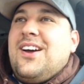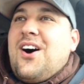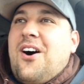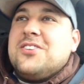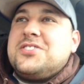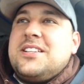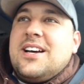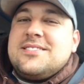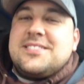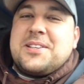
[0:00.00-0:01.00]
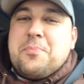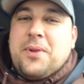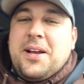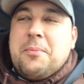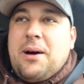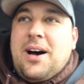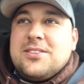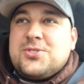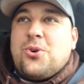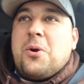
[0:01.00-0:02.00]
all she does is complain about
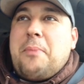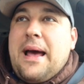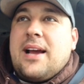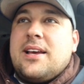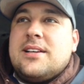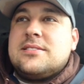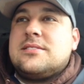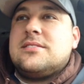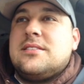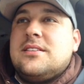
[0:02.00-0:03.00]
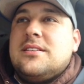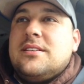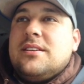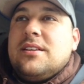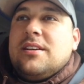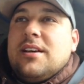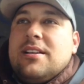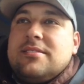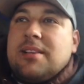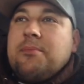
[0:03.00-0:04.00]
how sore her back is.
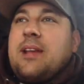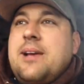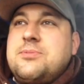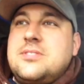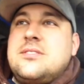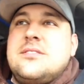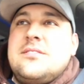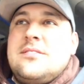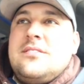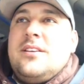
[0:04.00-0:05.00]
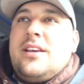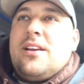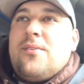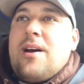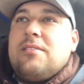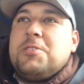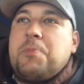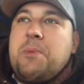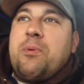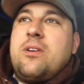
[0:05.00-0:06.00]
And sometimes you get around these
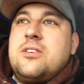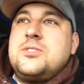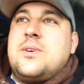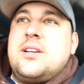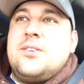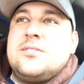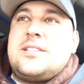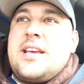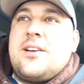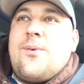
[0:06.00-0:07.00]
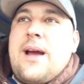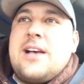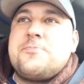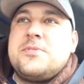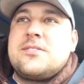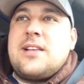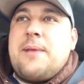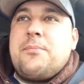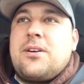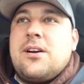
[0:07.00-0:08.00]
people and all you want to do is take your rasp and
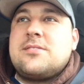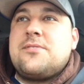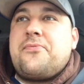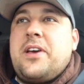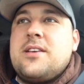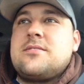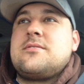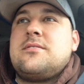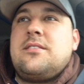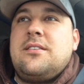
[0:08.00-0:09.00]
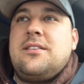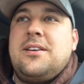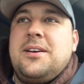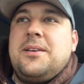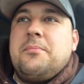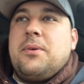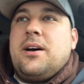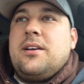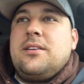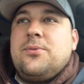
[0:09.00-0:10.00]
slap them across the face,
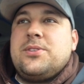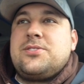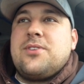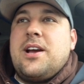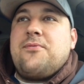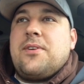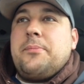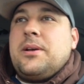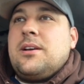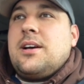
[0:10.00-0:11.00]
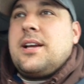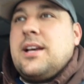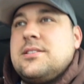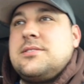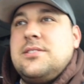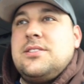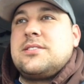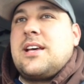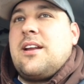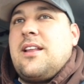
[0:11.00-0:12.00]
but you refrain from it. I guess you
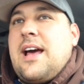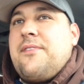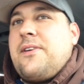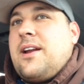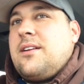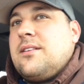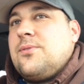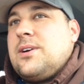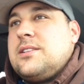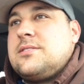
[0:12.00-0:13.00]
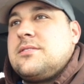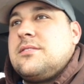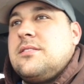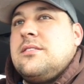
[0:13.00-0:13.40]
just got to laugh at it, otherwise